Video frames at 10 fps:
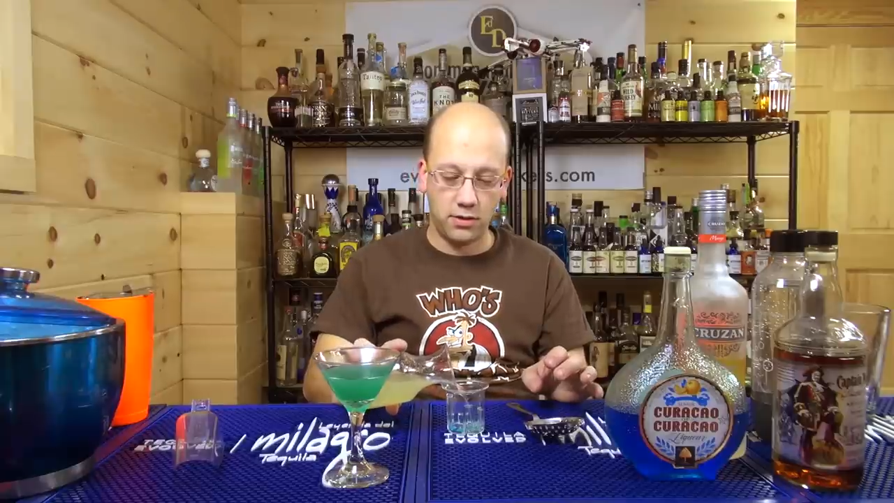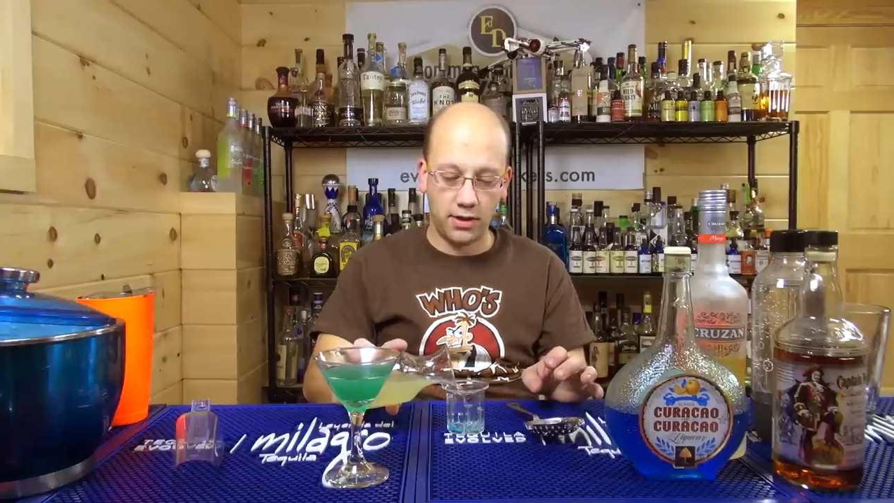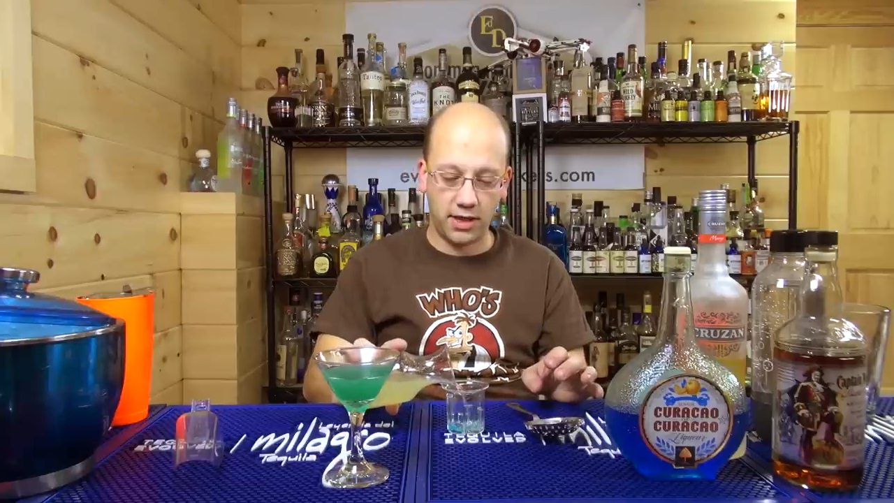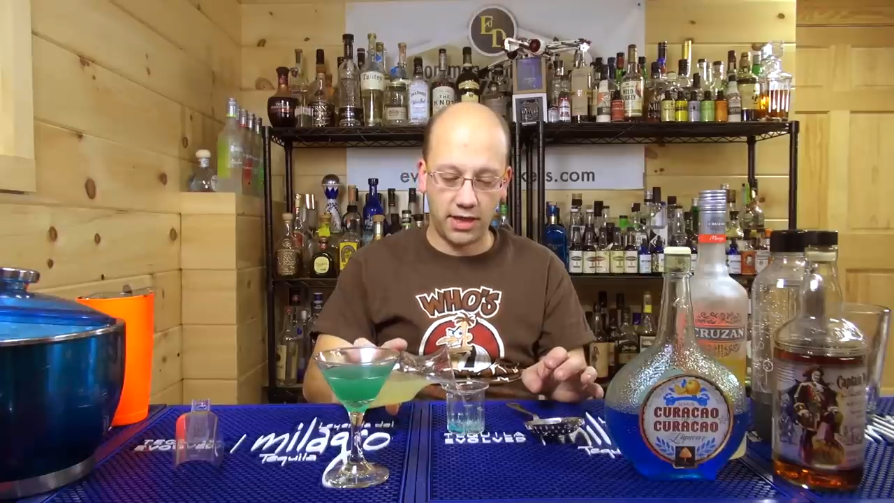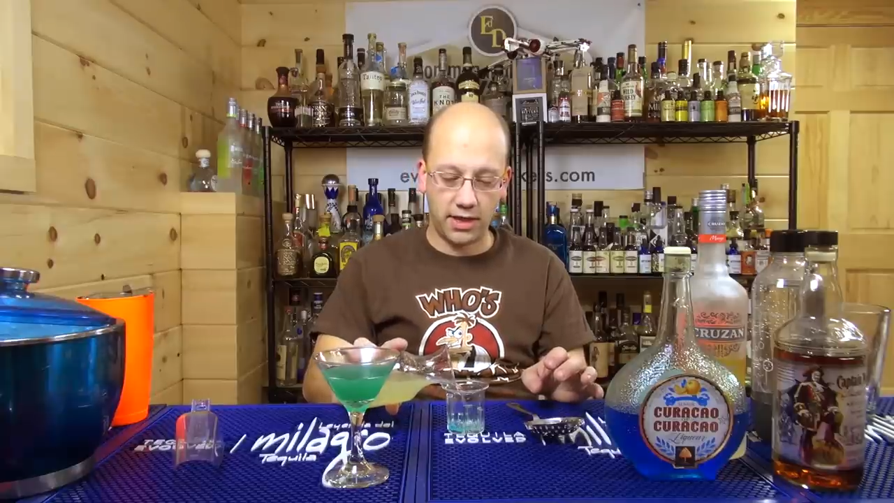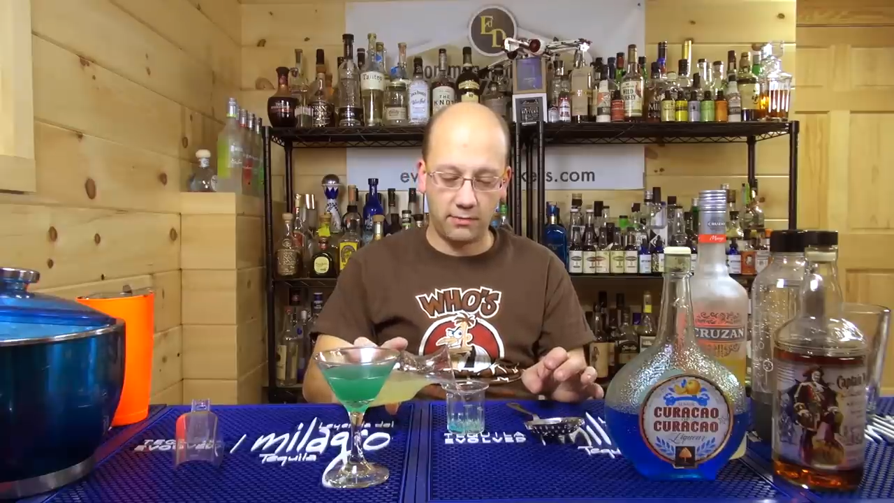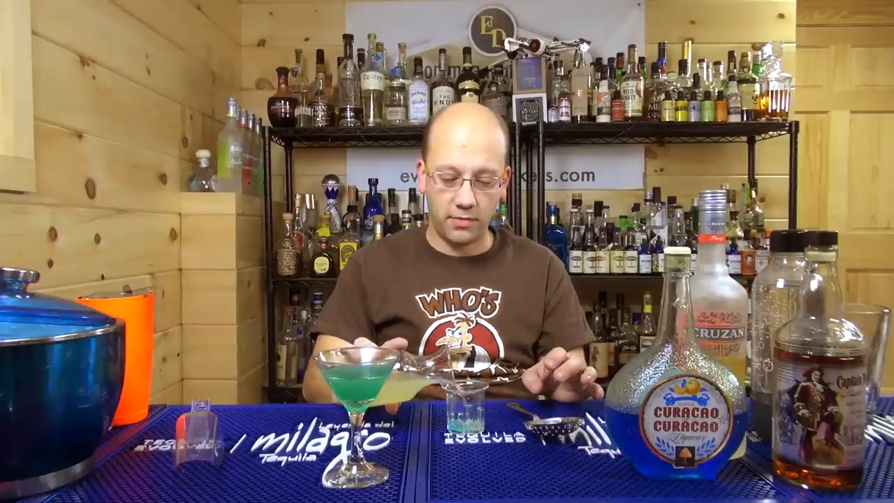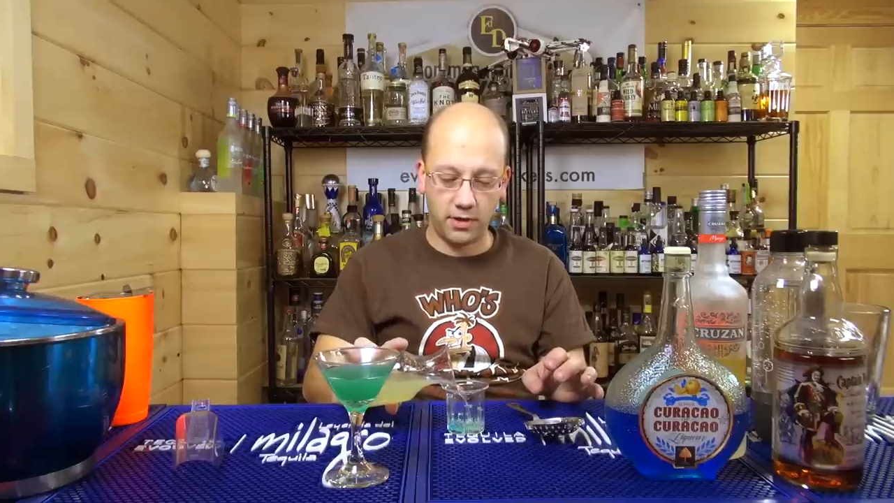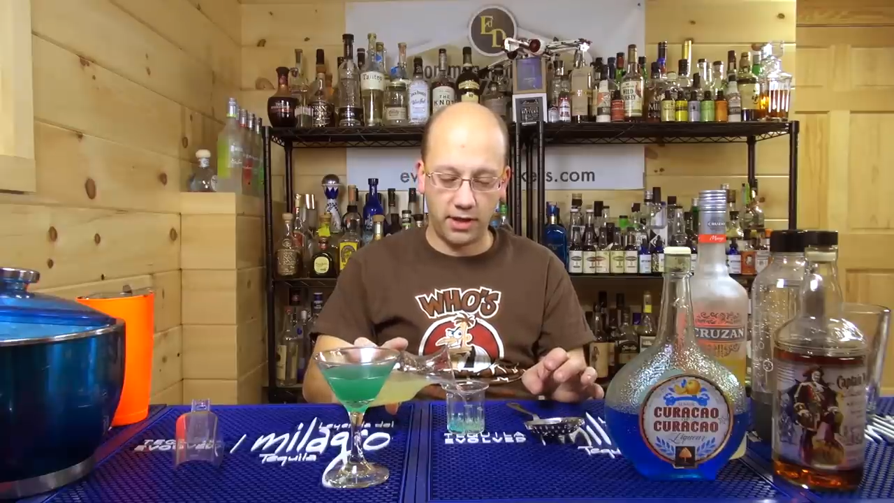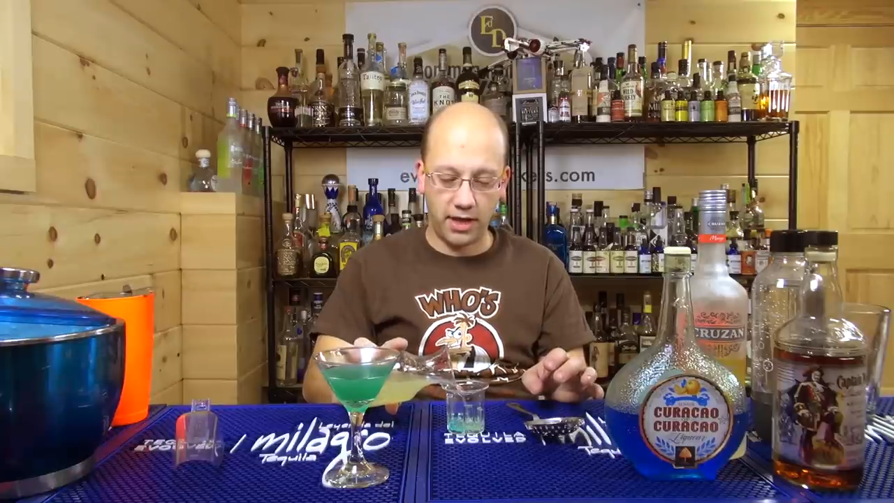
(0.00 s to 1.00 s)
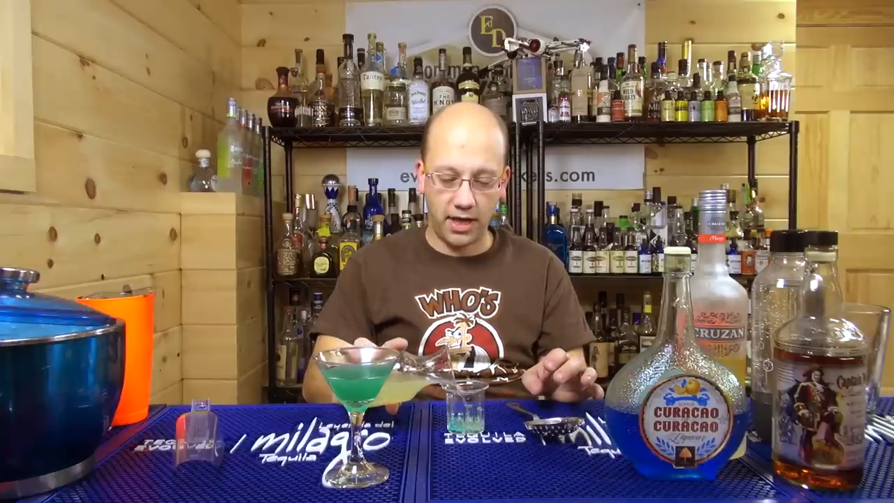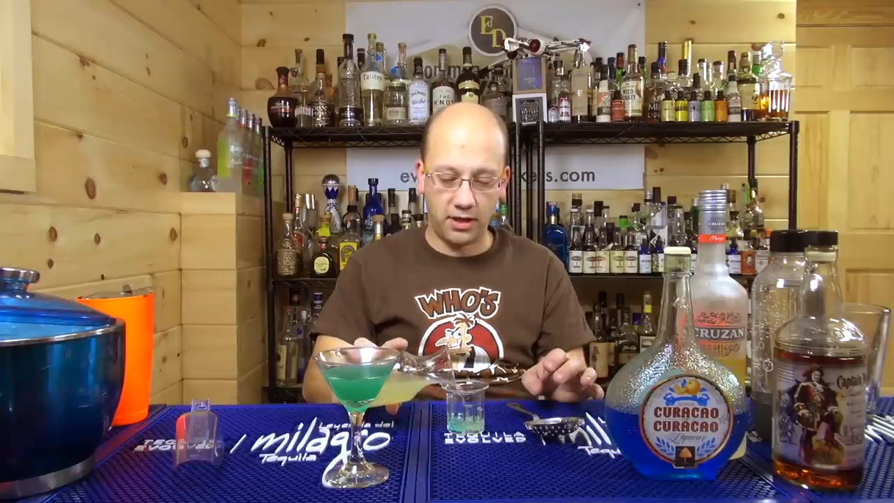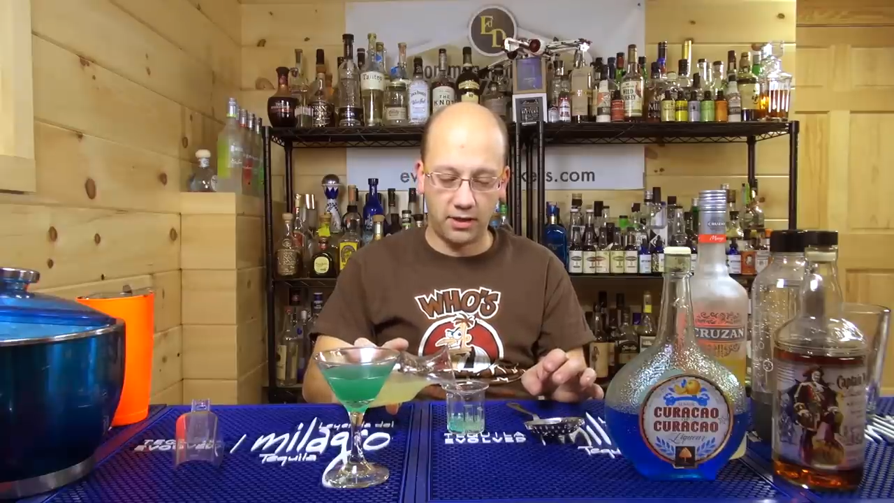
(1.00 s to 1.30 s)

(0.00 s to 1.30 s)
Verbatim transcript: um, a, a,